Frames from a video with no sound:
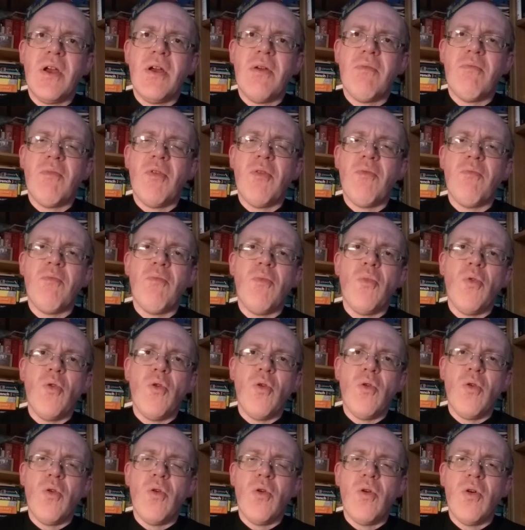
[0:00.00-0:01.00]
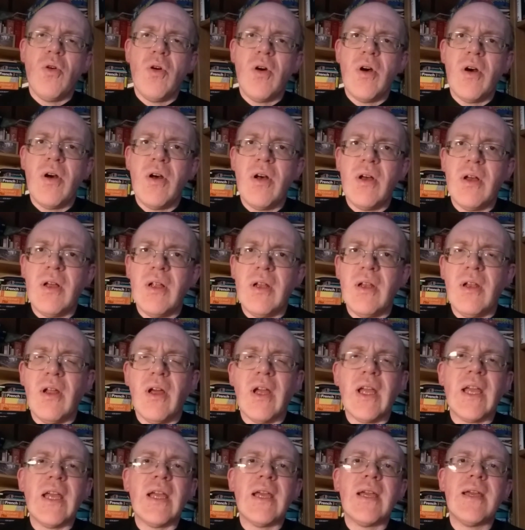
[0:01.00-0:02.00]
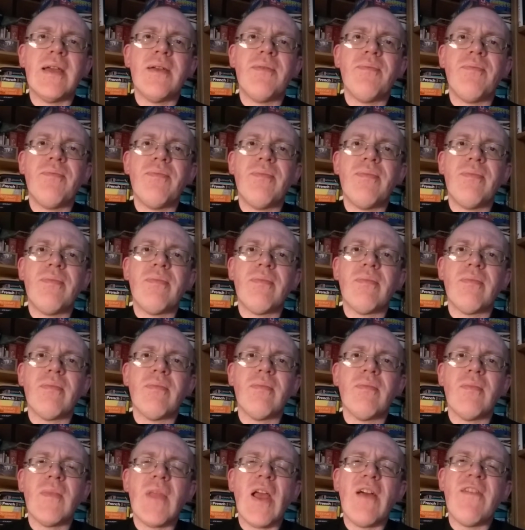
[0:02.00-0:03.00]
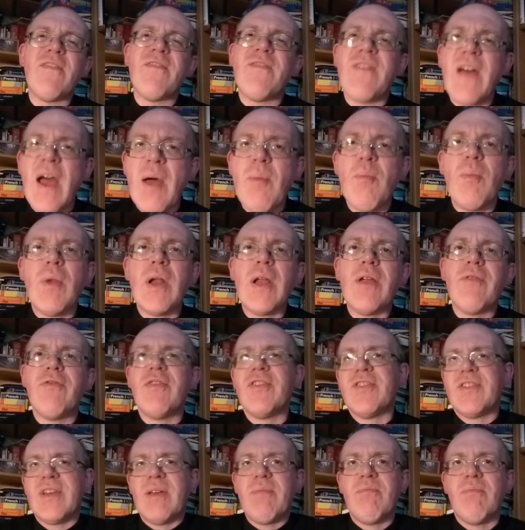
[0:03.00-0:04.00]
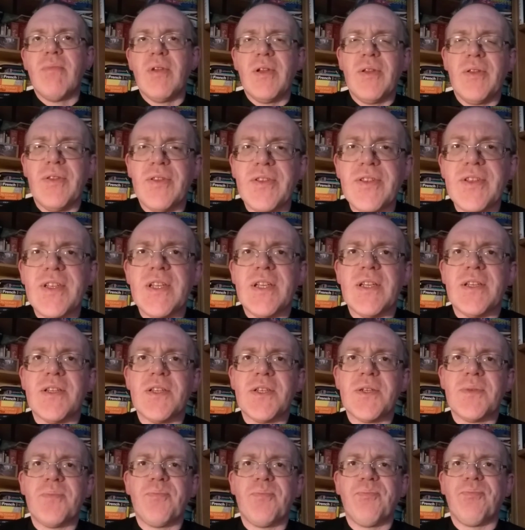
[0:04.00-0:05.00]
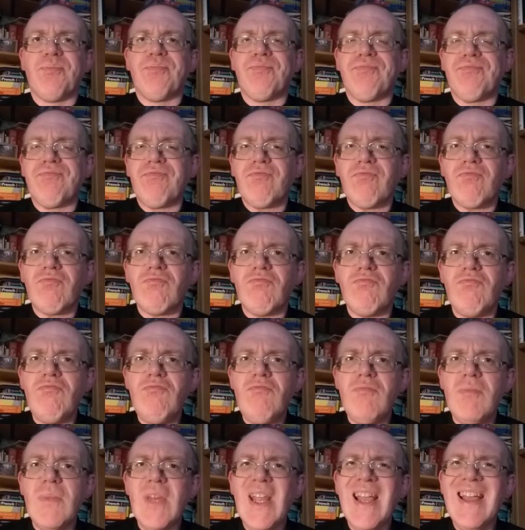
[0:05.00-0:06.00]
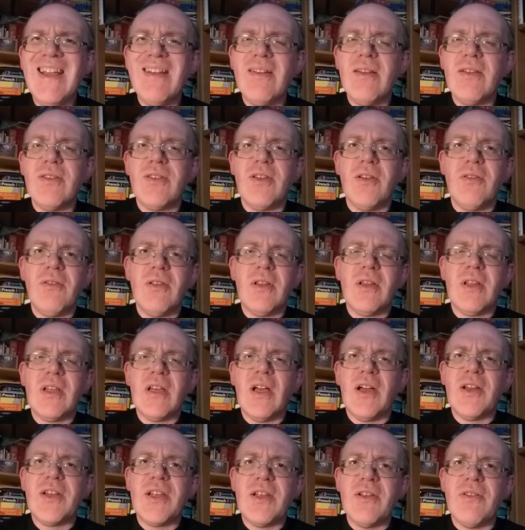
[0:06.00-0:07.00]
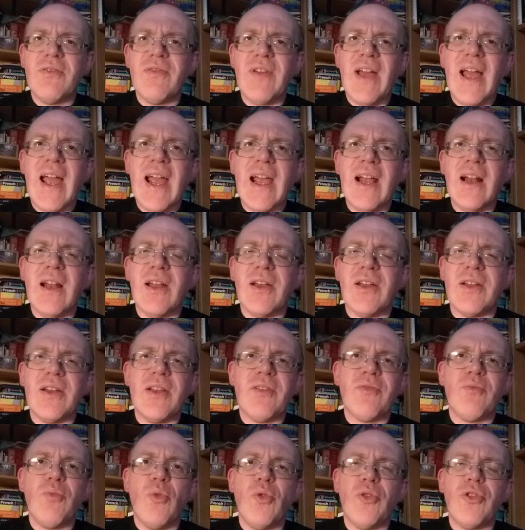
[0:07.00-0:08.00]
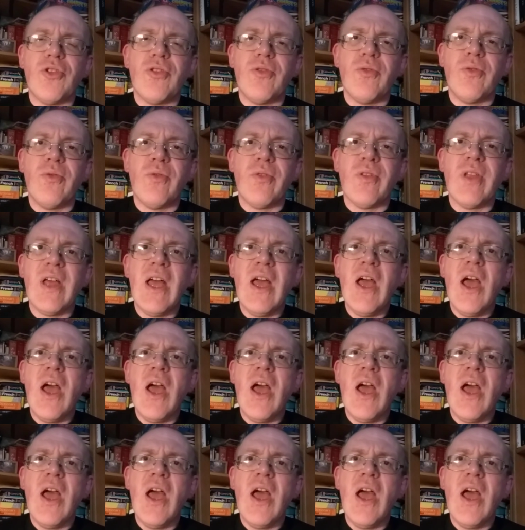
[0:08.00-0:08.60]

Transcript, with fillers: but more like family resemblances. So that the idea of Anglican is more to do with